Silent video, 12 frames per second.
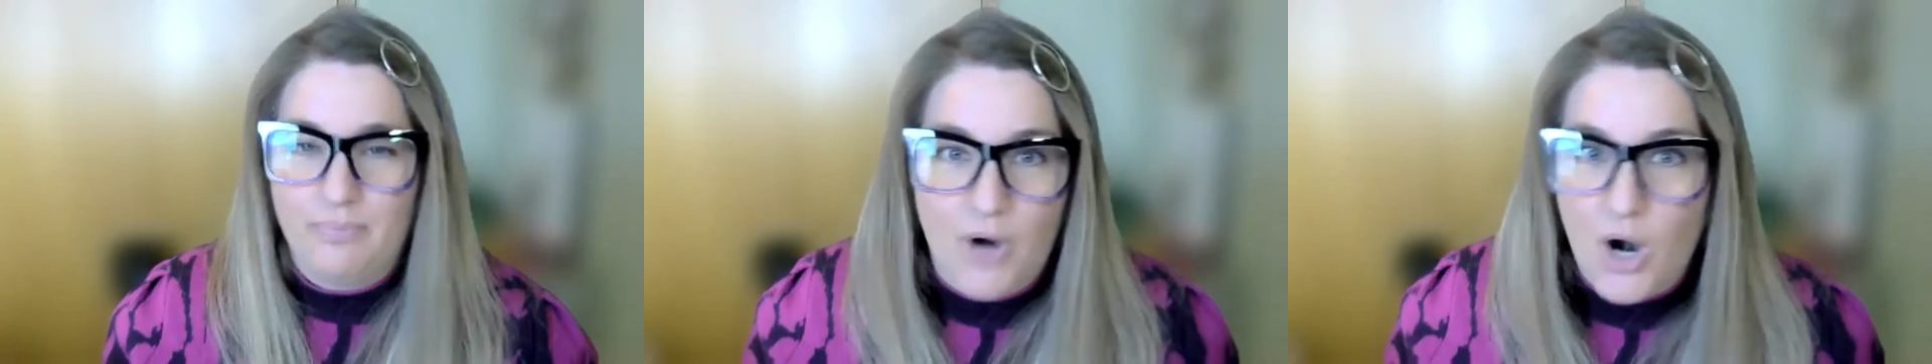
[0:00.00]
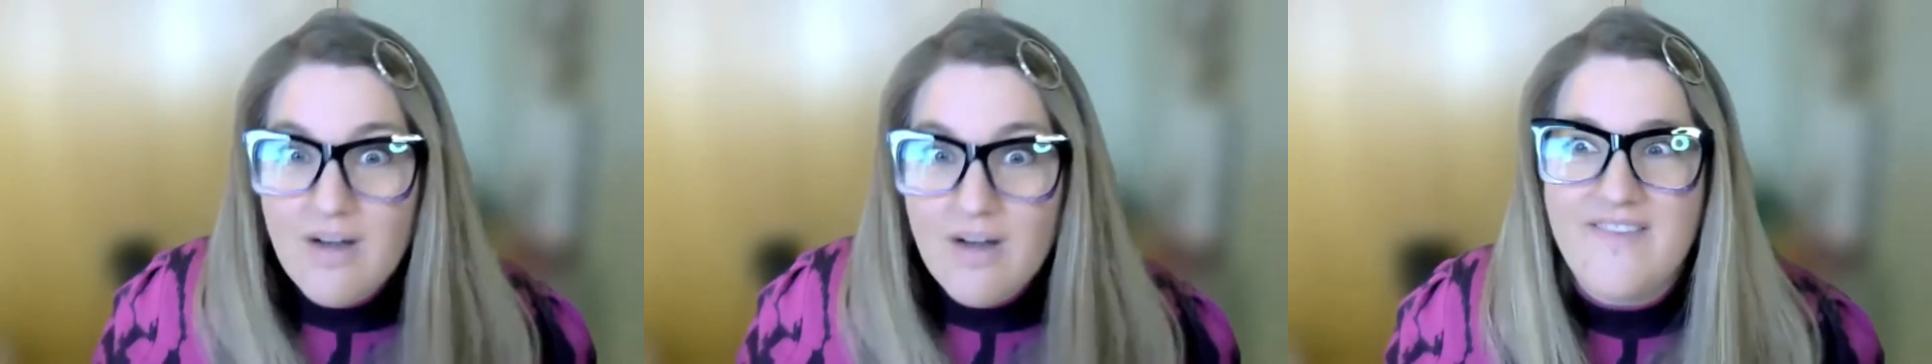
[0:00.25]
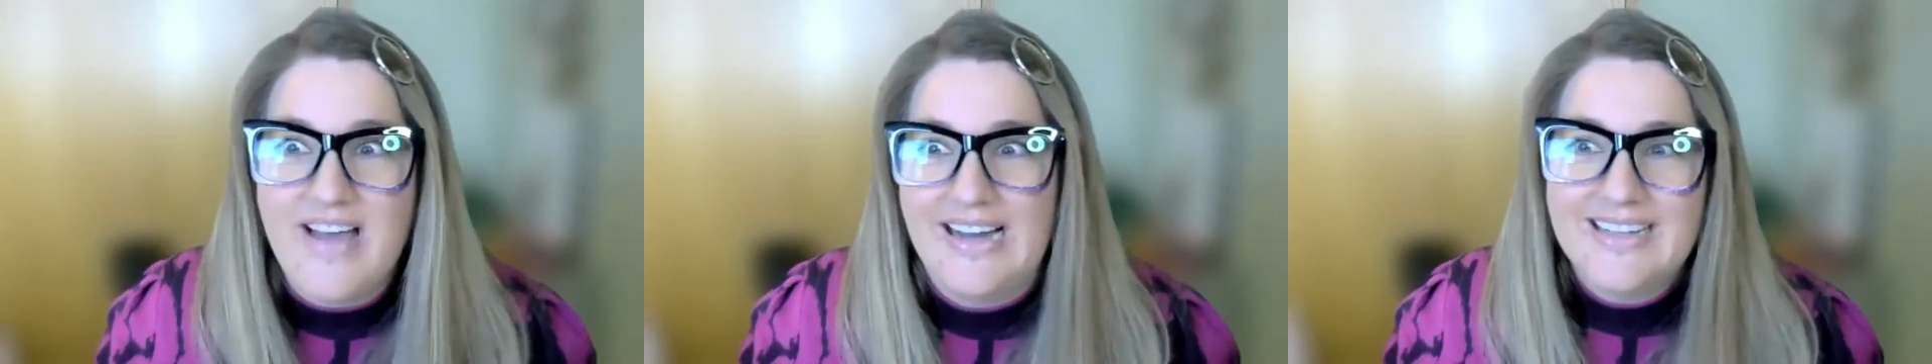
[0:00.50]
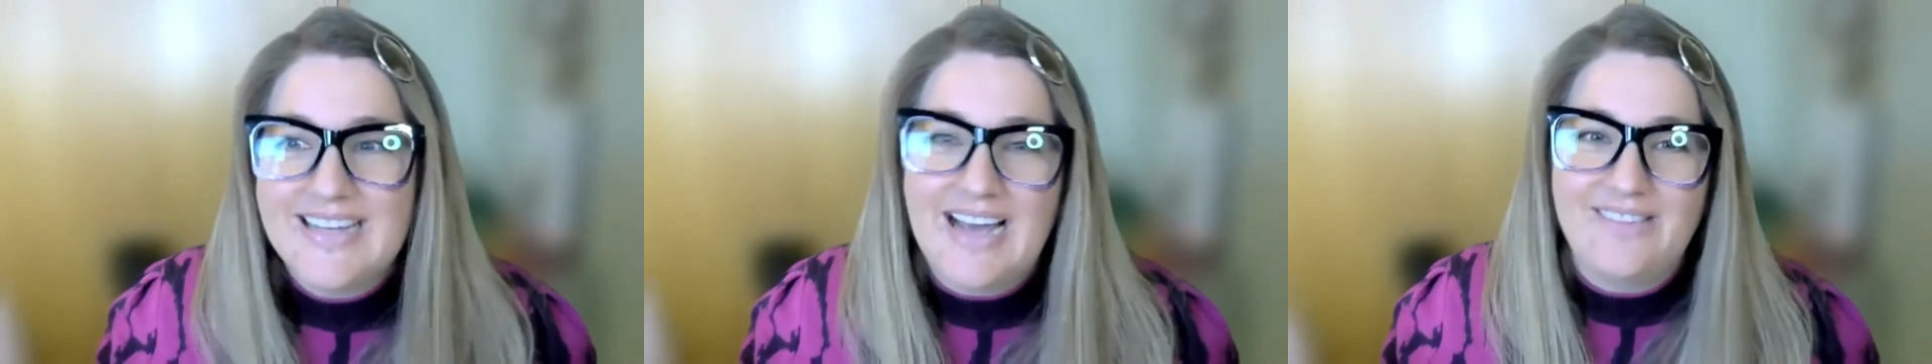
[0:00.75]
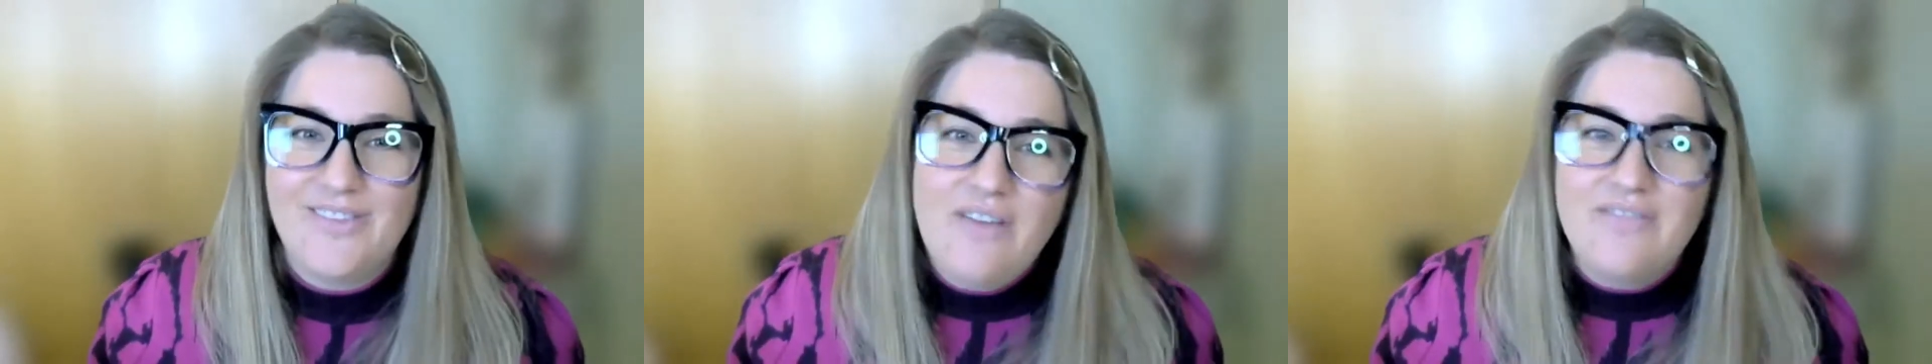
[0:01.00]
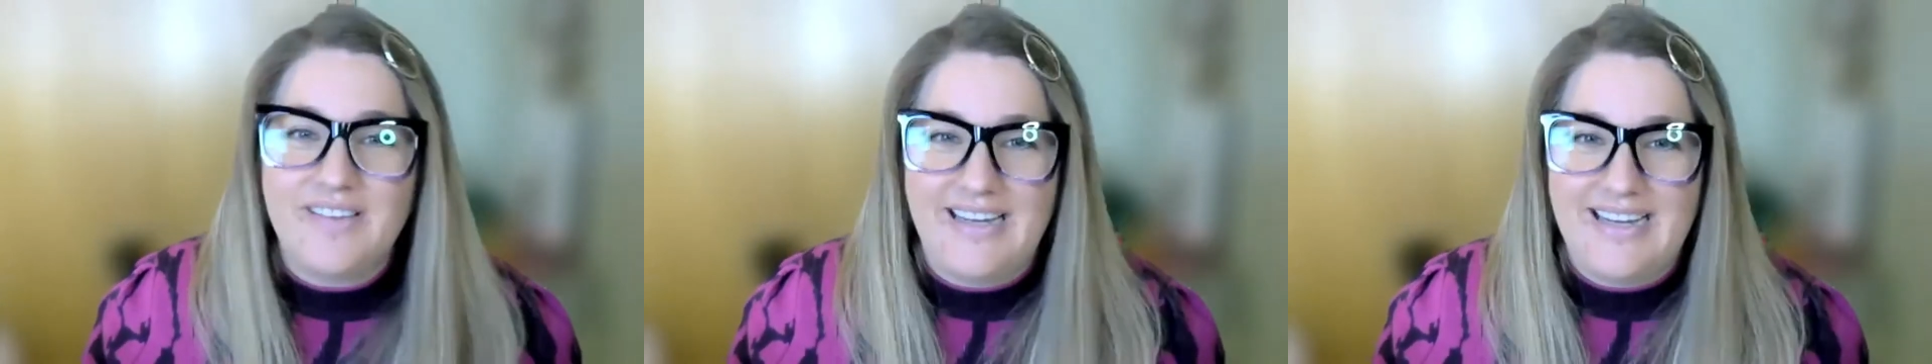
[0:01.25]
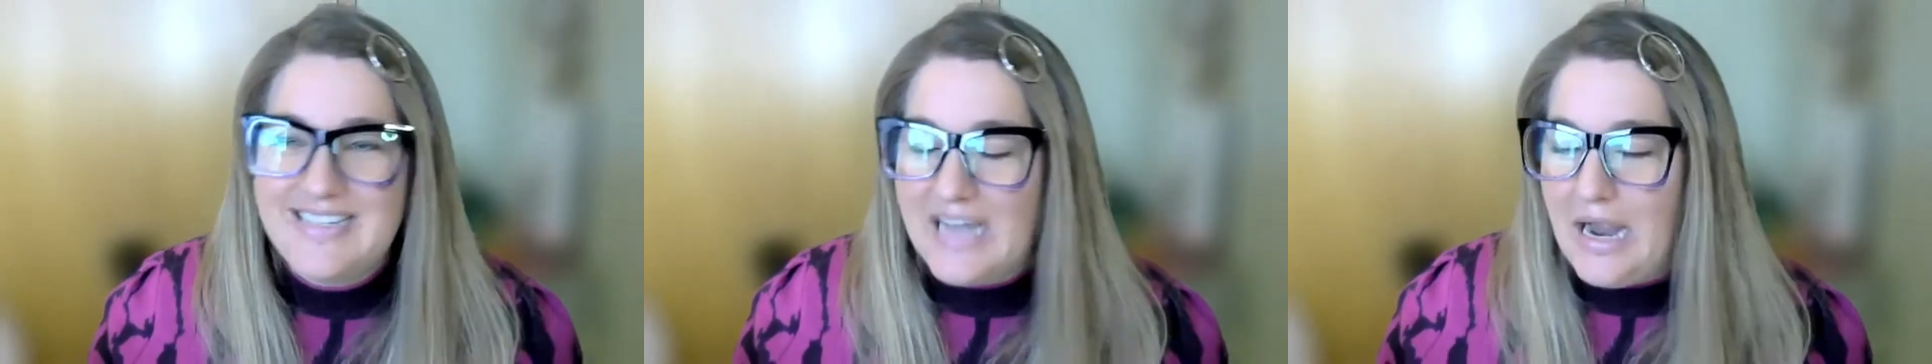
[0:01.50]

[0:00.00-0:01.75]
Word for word: perfect. I love it.